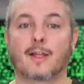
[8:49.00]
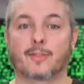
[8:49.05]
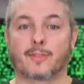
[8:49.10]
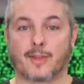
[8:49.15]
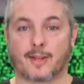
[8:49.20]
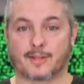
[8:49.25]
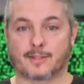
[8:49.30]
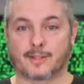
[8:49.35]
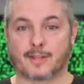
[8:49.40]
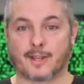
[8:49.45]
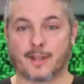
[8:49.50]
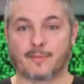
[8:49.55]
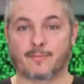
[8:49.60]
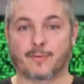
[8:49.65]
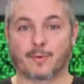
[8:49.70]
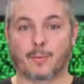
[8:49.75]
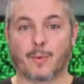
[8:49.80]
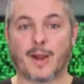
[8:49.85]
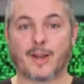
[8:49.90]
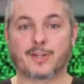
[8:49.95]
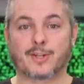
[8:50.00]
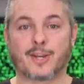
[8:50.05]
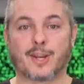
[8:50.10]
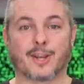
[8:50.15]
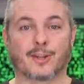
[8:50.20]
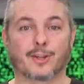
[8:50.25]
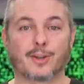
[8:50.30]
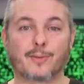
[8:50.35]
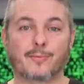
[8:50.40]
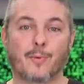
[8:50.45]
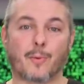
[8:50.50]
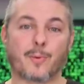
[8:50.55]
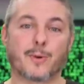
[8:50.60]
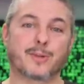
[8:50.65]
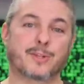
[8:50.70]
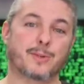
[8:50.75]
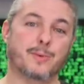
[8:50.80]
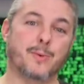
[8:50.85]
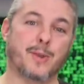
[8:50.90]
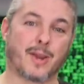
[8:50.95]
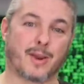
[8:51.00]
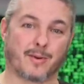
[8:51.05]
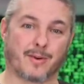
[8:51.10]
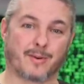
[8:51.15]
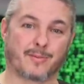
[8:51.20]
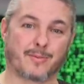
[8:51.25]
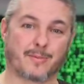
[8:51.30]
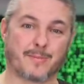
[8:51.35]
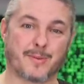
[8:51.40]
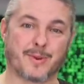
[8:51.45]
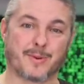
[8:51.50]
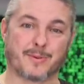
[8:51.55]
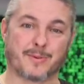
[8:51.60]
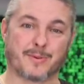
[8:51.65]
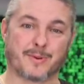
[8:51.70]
Thanks again for watching and look forward to hearing from you.